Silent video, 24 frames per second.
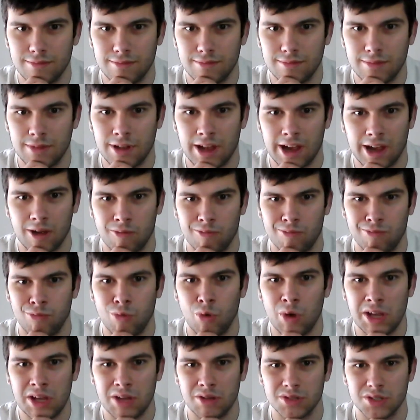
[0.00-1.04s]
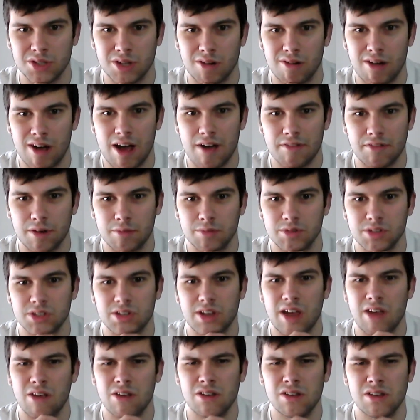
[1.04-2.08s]
like a week or so after. I'm just
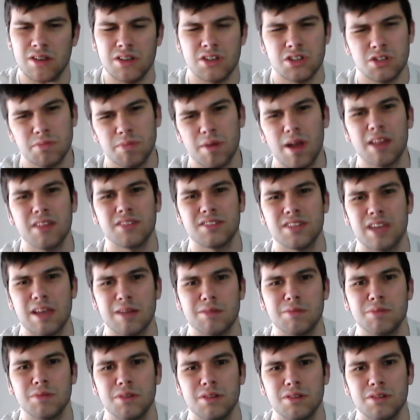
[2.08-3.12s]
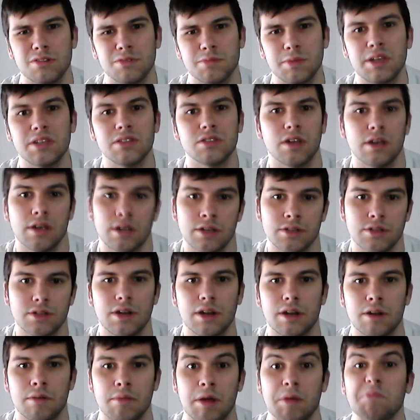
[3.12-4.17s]
like, "Did you buy the same computer as me?" He's like, "Yes, I
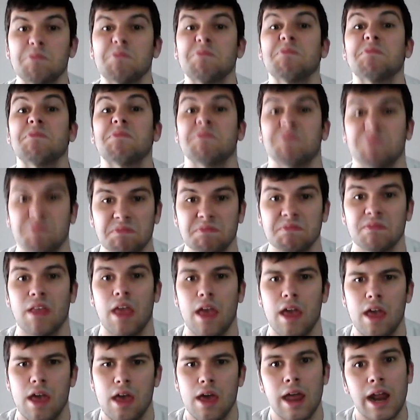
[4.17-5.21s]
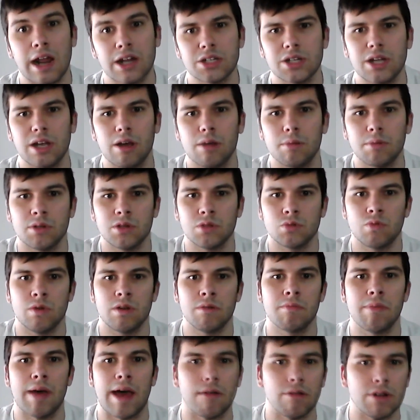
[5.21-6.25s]
did." I'm like, It actually helped, because
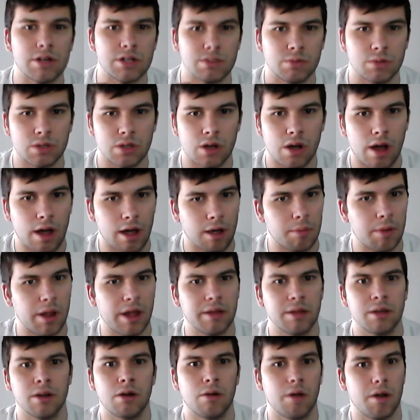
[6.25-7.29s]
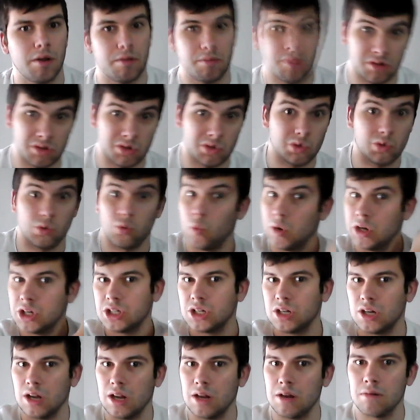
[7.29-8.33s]
when batteries were dying, I'm like, you know what, switch
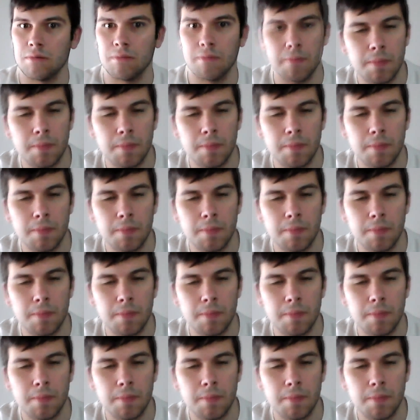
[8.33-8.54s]
it in.